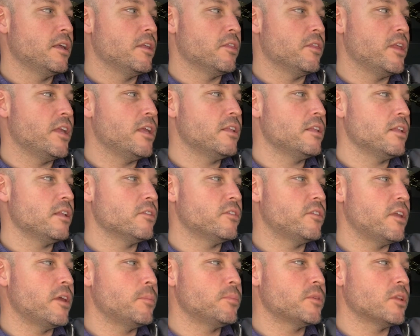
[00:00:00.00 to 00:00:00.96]
then
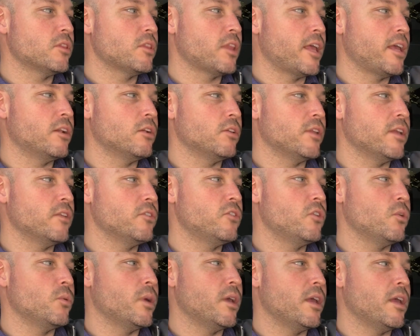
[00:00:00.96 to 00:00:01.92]
dipped a ladle
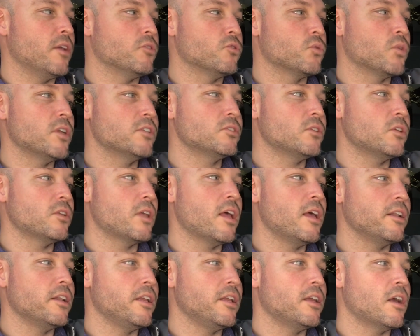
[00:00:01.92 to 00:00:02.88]
into it and drizzled
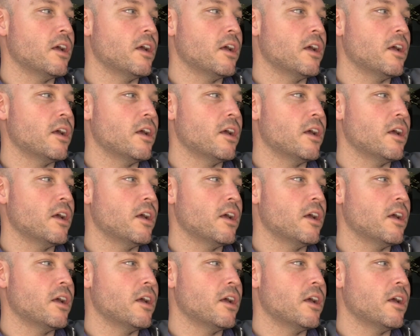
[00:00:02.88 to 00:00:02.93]
honey